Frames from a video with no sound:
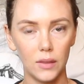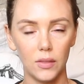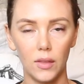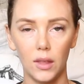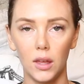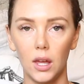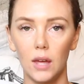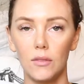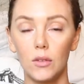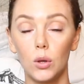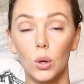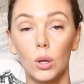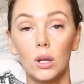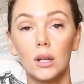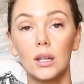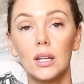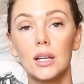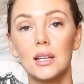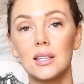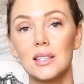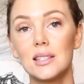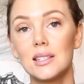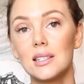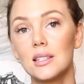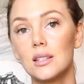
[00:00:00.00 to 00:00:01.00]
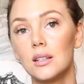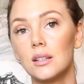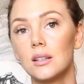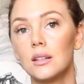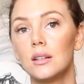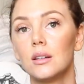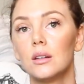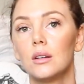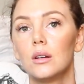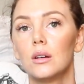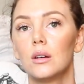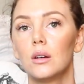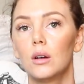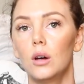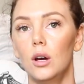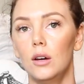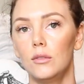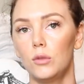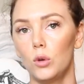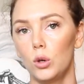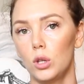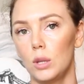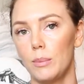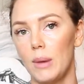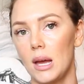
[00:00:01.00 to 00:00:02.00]
and they give you a list
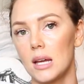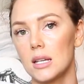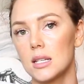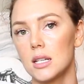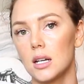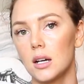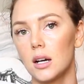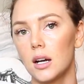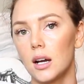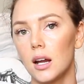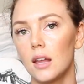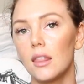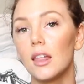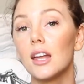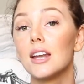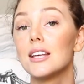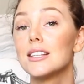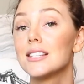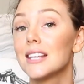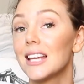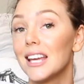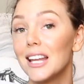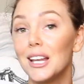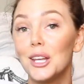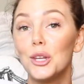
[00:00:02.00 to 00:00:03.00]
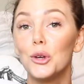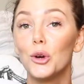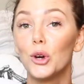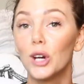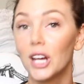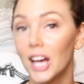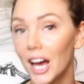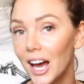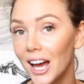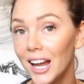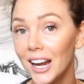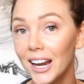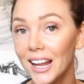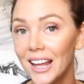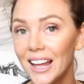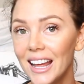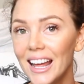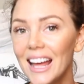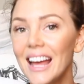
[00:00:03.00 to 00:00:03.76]
of all the bacteria that is in your gut,